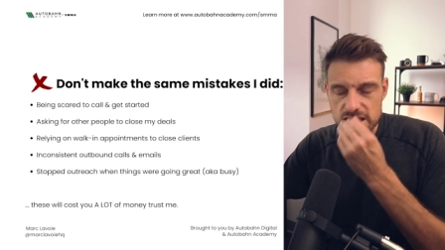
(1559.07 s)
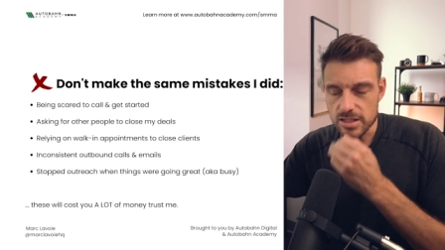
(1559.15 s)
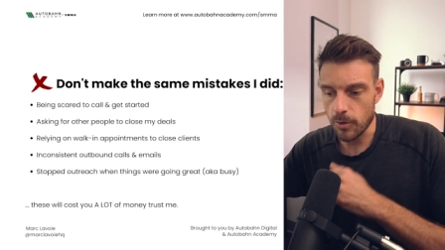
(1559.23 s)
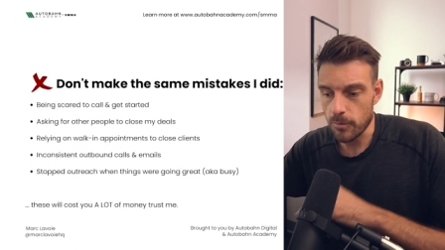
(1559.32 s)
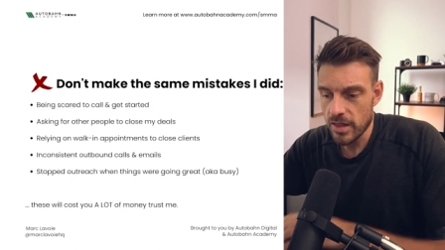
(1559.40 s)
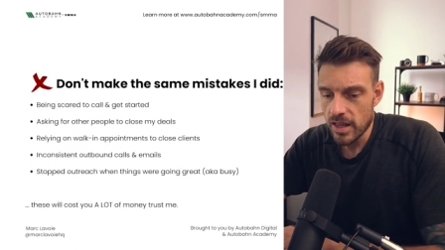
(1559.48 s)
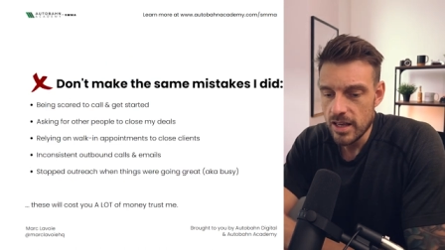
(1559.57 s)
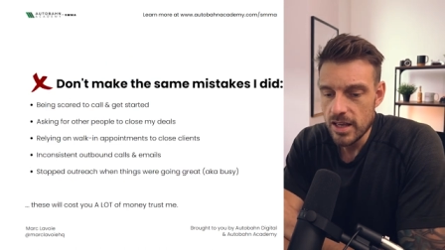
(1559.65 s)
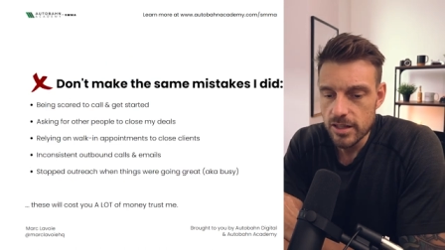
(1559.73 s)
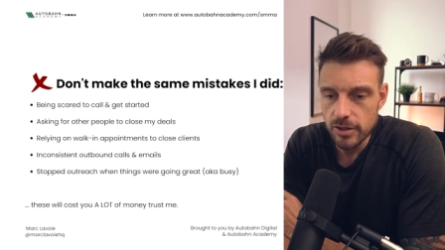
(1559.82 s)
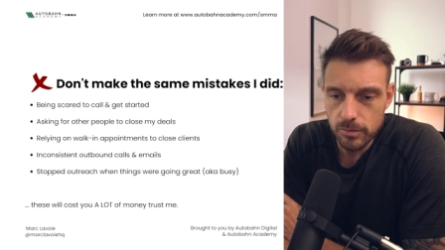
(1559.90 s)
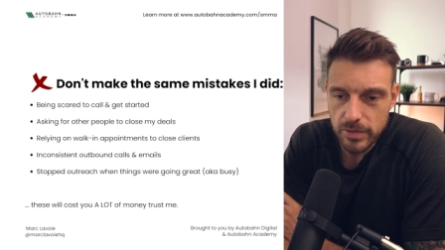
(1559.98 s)
so
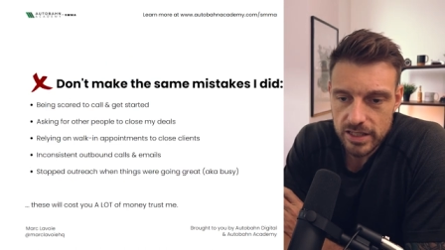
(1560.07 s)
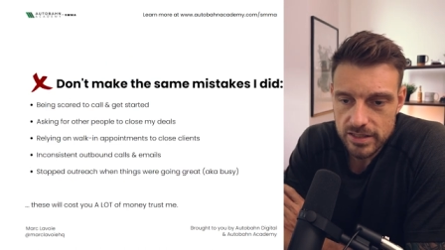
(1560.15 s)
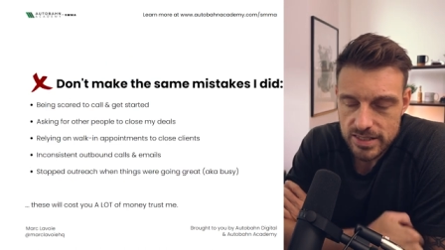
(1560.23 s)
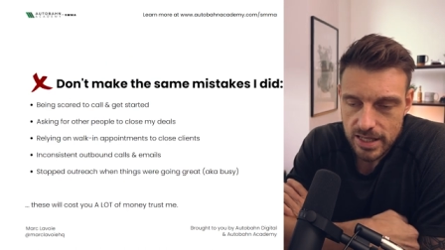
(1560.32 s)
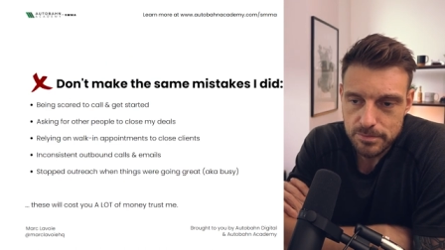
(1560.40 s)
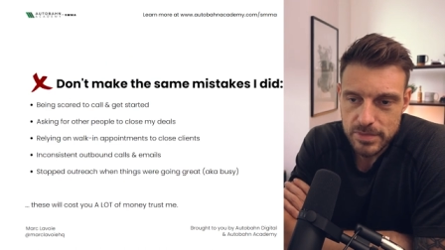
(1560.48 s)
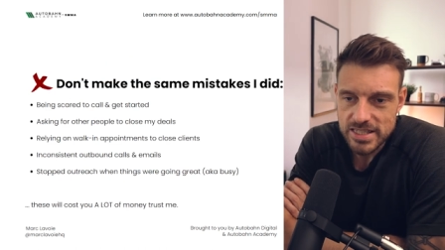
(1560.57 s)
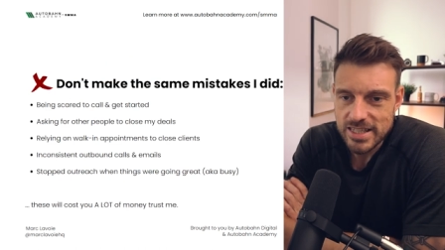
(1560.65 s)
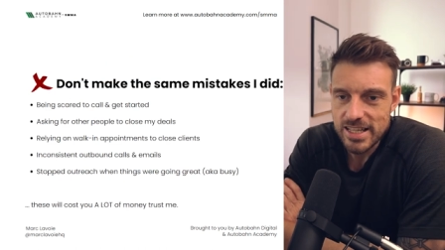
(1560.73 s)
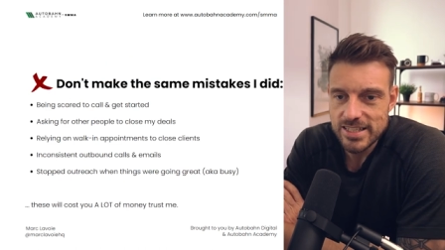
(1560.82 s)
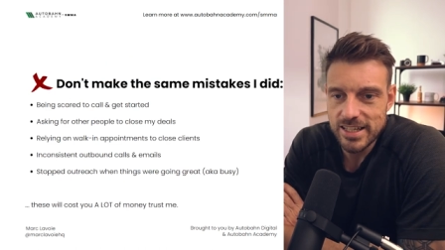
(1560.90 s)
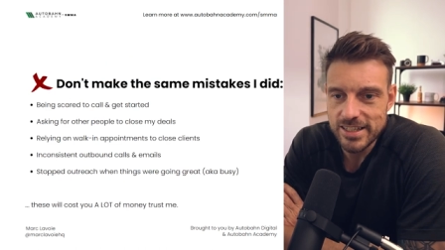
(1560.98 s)
don't make the same
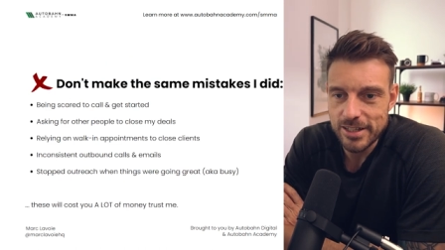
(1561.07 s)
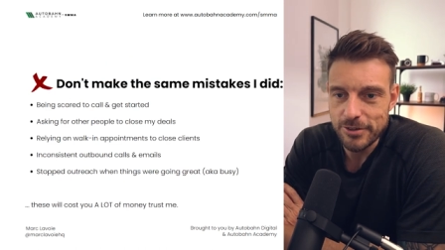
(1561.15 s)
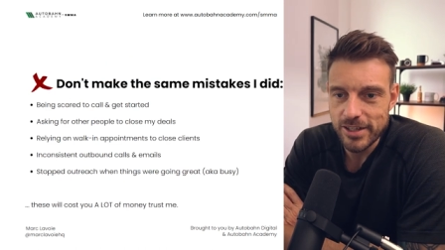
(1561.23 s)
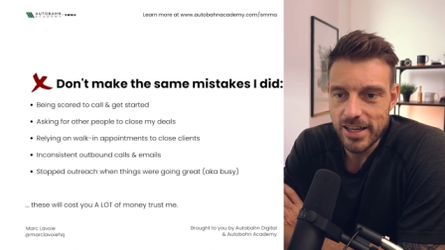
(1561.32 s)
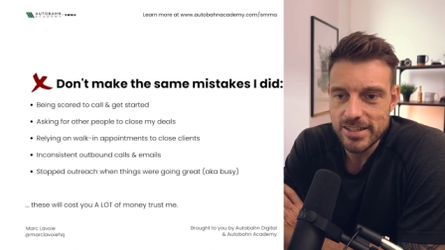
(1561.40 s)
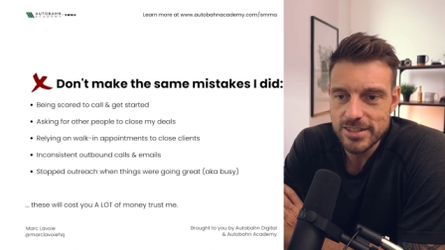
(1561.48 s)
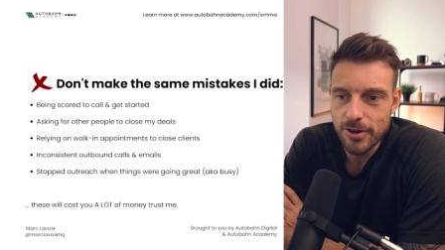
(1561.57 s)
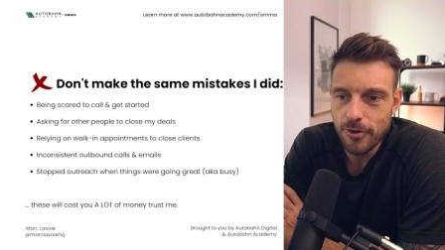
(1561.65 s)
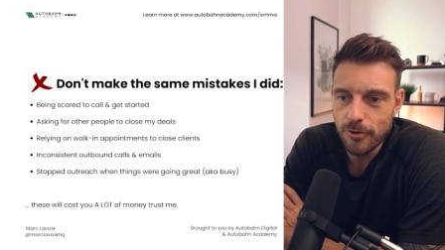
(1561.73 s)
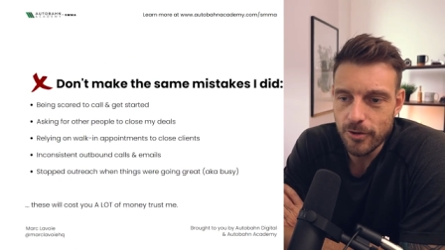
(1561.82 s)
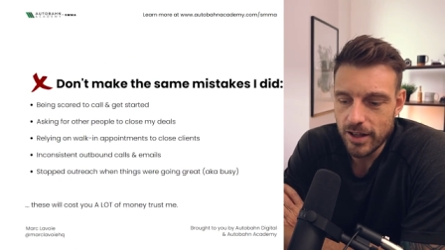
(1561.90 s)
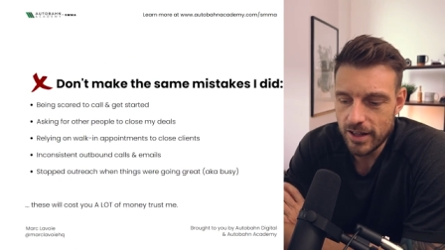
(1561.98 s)
mistakes I did. Okay,
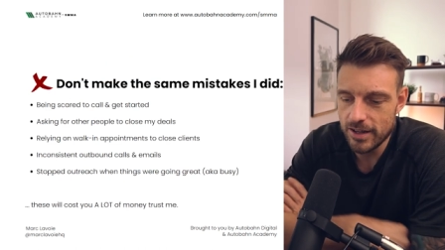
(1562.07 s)
so